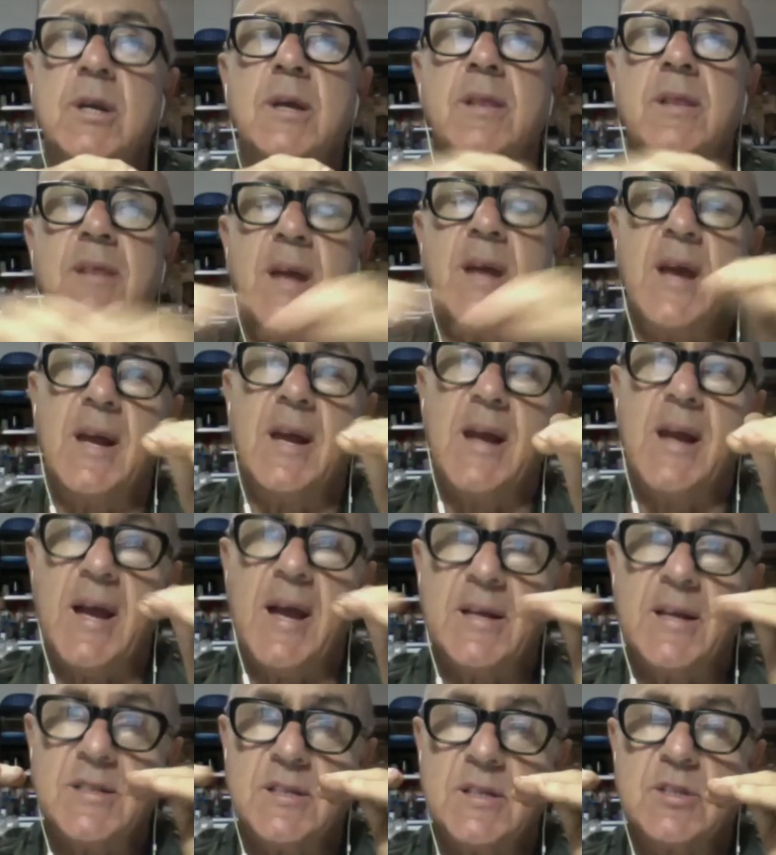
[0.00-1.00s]
they had
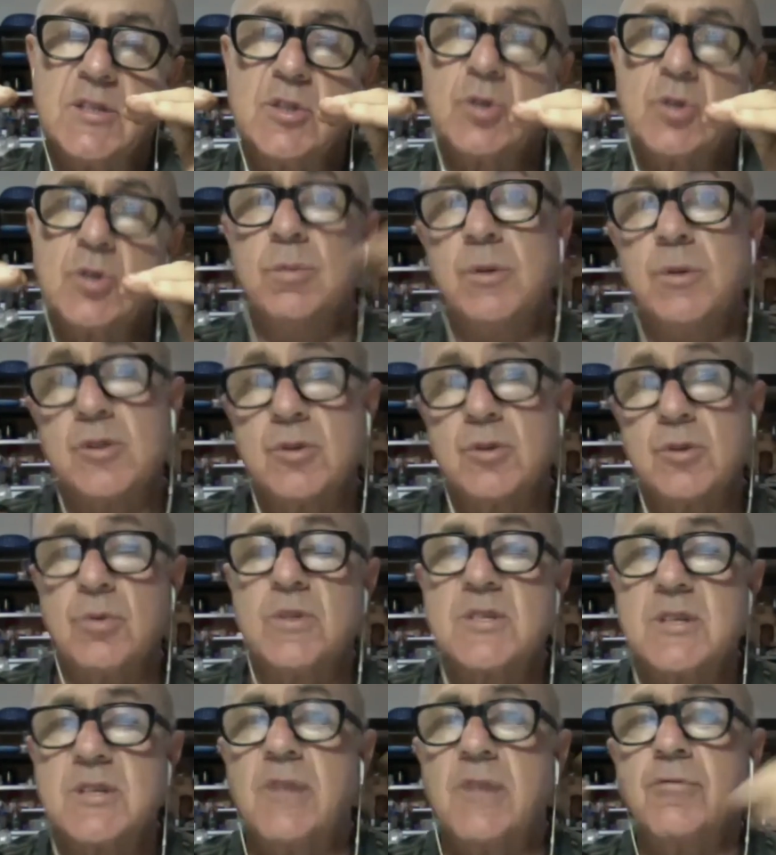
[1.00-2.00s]
access to, because all the
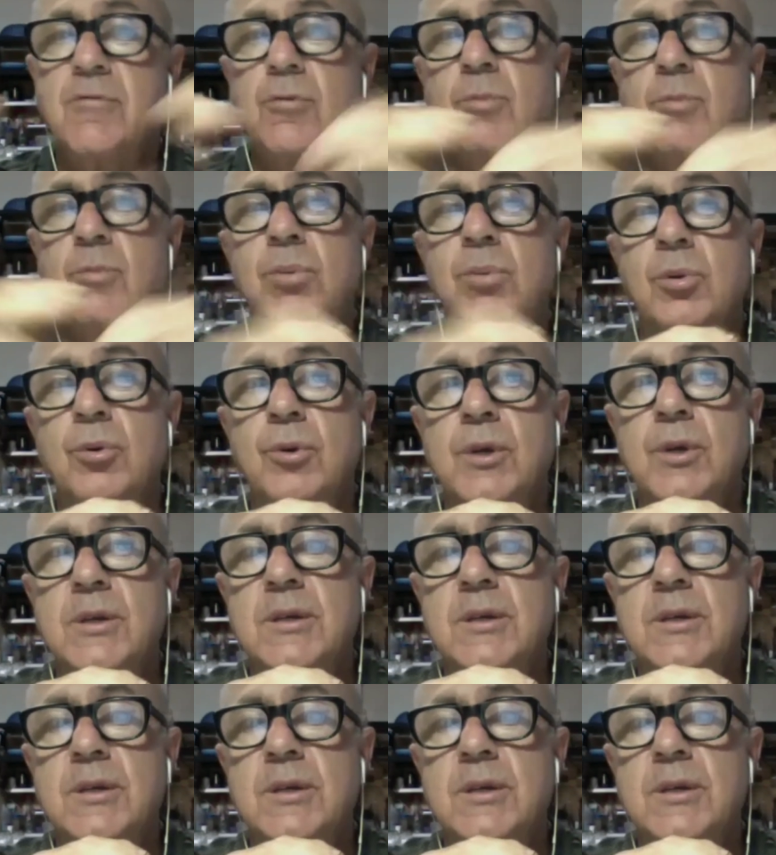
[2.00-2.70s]
staff were employed